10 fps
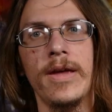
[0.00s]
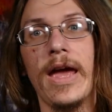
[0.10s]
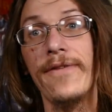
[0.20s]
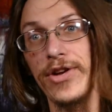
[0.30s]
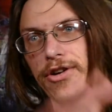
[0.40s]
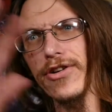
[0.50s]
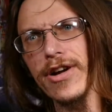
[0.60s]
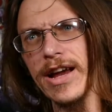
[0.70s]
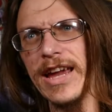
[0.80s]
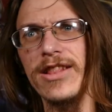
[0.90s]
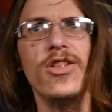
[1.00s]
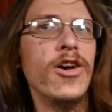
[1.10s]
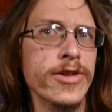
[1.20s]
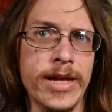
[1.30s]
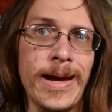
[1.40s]
If you're a
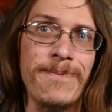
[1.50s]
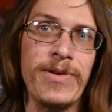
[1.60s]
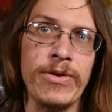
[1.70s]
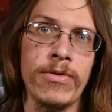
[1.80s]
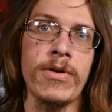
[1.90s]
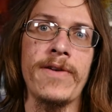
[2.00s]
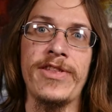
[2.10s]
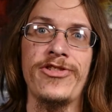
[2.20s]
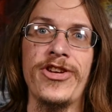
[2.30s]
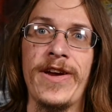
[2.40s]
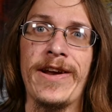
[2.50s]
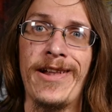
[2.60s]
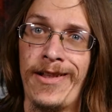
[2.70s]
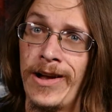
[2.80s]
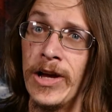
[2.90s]
longtime viewer of the
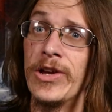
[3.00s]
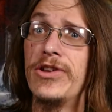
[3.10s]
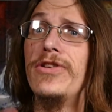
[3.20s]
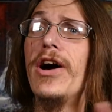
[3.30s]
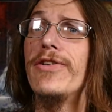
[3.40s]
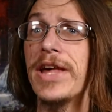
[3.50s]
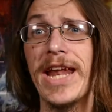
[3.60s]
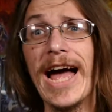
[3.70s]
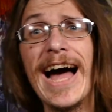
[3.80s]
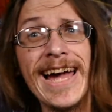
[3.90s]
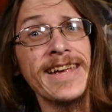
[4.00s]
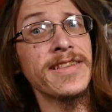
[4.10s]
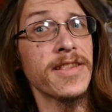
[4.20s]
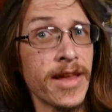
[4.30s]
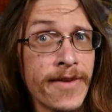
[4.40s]
channel, you know that I
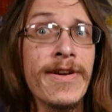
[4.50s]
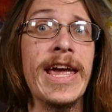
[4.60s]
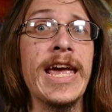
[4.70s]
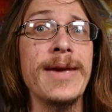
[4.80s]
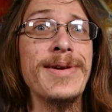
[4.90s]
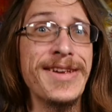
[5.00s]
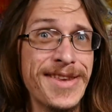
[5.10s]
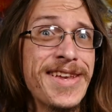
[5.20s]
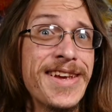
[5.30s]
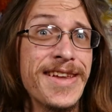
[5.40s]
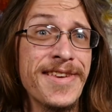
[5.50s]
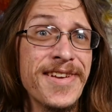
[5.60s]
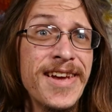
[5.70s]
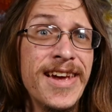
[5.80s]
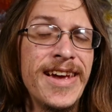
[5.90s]
love ABCs,
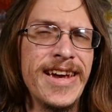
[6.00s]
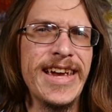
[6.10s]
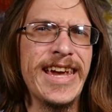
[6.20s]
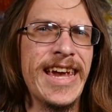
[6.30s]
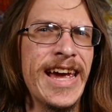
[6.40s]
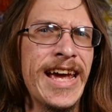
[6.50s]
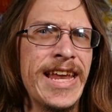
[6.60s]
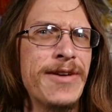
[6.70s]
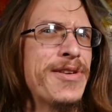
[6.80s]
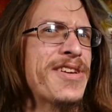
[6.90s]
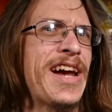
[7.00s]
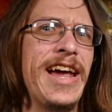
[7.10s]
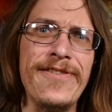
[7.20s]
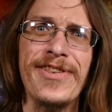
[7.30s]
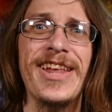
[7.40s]
and it was
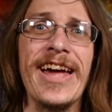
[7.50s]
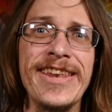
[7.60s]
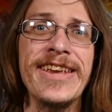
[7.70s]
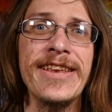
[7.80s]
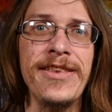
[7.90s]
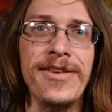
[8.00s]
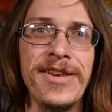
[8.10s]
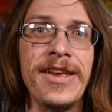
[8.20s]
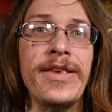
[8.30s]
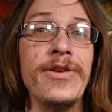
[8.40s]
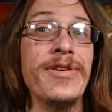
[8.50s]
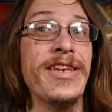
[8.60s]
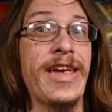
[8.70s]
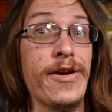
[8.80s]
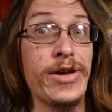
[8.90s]
kind of saddening to see Union
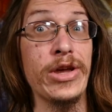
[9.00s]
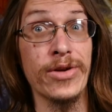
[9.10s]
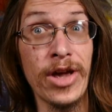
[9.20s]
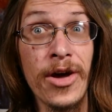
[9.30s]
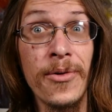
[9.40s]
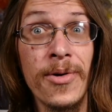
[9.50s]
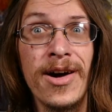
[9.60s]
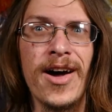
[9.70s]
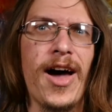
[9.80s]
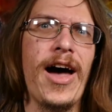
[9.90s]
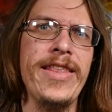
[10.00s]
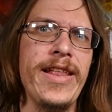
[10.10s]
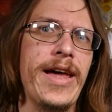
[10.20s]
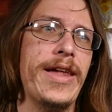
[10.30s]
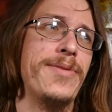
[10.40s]
Carrier go on the
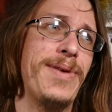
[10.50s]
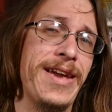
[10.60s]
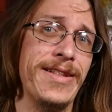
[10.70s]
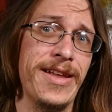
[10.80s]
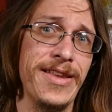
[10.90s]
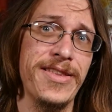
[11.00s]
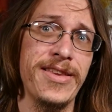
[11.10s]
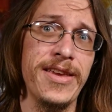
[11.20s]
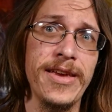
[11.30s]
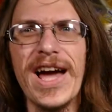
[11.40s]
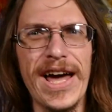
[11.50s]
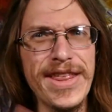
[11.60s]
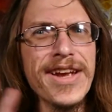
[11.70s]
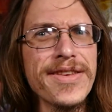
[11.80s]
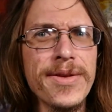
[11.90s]
last ban list. I
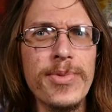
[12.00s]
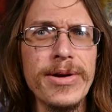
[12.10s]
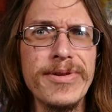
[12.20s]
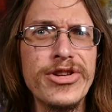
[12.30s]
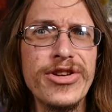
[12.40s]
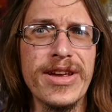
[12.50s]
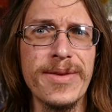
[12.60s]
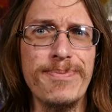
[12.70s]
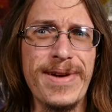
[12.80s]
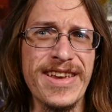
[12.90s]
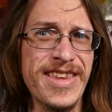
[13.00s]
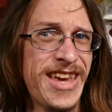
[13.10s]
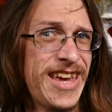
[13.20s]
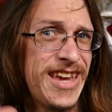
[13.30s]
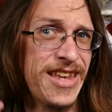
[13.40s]
think at this point we should expect
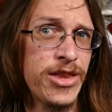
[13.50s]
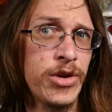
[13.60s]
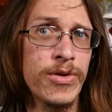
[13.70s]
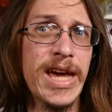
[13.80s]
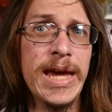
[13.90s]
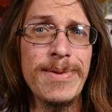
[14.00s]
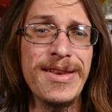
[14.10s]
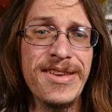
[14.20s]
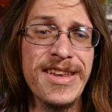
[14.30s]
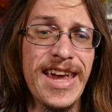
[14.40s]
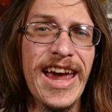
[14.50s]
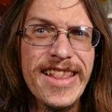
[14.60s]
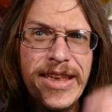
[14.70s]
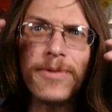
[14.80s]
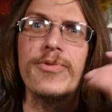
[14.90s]
a hit to ABC at
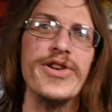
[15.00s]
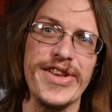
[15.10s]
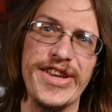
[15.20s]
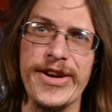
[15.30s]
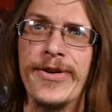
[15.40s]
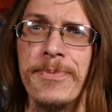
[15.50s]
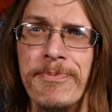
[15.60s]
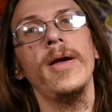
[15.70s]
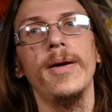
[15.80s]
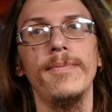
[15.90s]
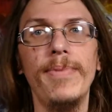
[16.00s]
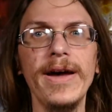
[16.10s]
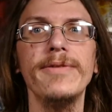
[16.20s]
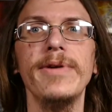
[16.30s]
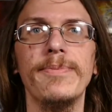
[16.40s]
least once a year,
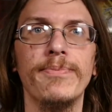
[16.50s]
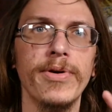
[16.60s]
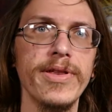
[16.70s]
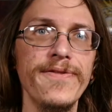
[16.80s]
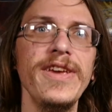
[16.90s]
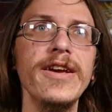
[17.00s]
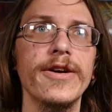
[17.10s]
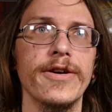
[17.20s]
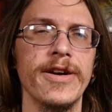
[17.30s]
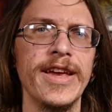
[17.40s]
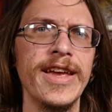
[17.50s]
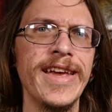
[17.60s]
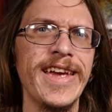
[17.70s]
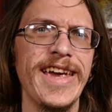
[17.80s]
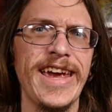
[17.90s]
but we persevere,
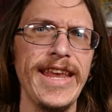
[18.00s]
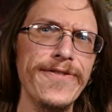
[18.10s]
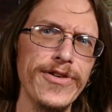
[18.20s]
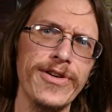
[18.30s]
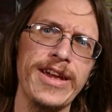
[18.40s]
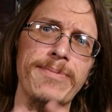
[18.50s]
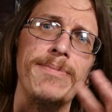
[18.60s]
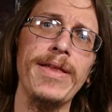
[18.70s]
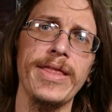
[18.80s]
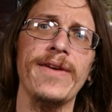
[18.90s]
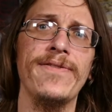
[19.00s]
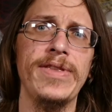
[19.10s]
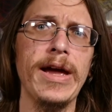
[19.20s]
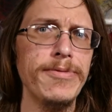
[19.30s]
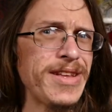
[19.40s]
and after a month of
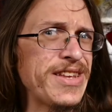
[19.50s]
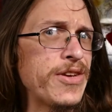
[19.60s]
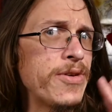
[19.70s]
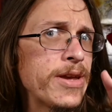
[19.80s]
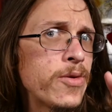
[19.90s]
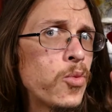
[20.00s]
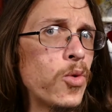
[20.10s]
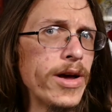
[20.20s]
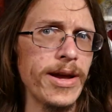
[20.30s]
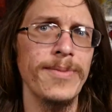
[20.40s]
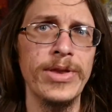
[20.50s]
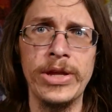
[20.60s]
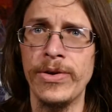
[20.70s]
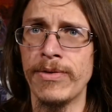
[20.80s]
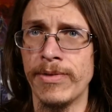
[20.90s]
not really knowing what I'm
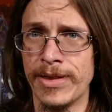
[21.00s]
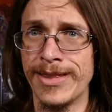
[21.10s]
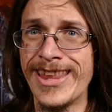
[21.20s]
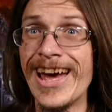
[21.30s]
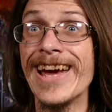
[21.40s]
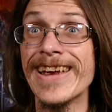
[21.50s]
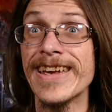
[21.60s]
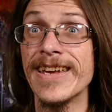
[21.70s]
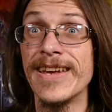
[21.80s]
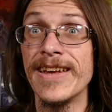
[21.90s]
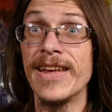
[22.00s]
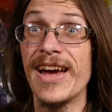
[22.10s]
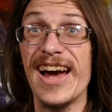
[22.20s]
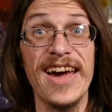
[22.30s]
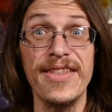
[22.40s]
doing with the deck,
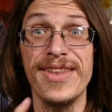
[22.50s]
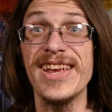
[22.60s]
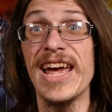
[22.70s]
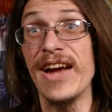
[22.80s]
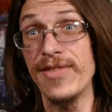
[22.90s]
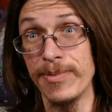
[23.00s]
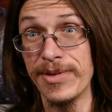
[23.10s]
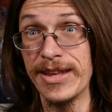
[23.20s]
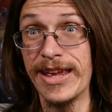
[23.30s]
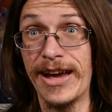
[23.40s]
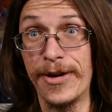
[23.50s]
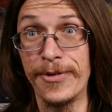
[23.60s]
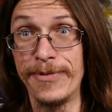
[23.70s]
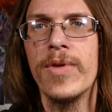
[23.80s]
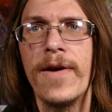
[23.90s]
I think I have something now.
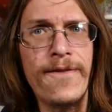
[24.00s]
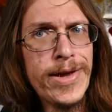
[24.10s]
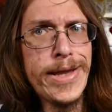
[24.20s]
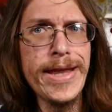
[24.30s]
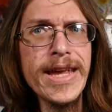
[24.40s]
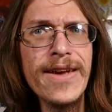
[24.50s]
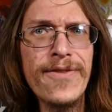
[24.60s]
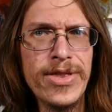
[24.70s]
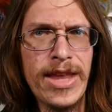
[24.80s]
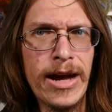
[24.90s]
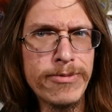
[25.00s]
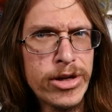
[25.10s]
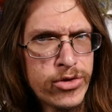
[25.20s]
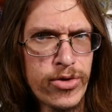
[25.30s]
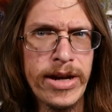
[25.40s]
For the sake of not
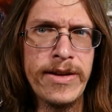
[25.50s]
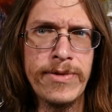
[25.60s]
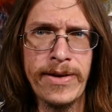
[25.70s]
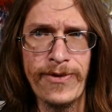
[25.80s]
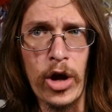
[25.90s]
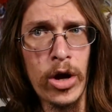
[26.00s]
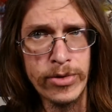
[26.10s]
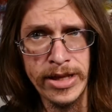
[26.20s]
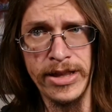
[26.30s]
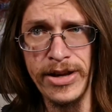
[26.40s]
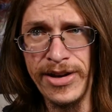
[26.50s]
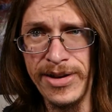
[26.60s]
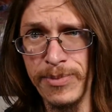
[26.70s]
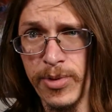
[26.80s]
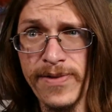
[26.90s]
retreading what I've already done
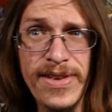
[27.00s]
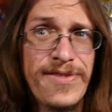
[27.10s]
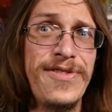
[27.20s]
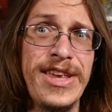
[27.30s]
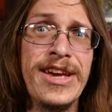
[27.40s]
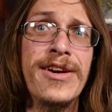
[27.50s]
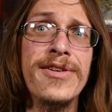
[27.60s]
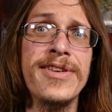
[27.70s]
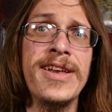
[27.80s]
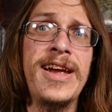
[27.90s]
in previous videos,